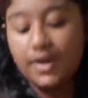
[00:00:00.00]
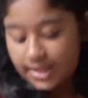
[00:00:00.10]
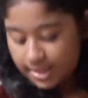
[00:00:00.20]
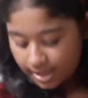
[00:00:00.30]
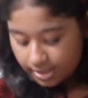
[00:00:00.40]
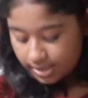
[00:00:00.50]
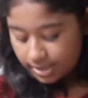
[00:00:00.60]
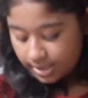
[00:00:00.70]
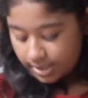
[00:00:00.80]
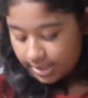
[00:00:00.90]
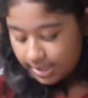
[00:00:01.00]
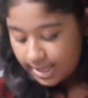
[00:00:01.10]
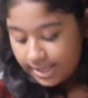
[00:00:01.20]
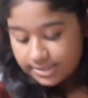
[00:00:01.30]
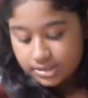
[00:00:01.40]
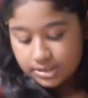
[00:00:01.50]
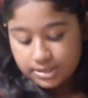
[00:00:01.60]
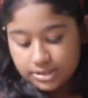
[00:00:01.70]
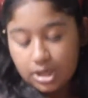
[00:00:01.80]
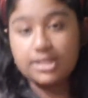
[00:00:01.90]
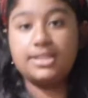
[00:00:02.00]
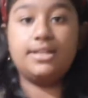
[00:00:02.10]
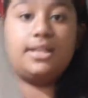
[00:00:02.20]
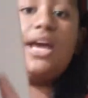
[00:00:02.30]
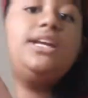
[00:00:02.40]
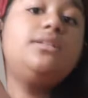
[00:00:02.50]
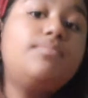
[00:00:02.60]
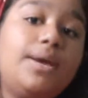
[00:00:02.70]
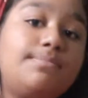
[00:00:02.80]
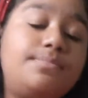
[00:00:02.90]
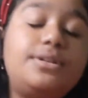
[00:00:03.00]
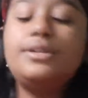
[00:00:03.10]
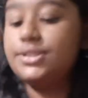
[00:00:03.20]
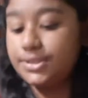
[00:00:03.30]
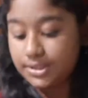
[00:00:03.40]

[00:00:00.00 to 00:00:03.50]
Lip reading: and then it has got the line paper,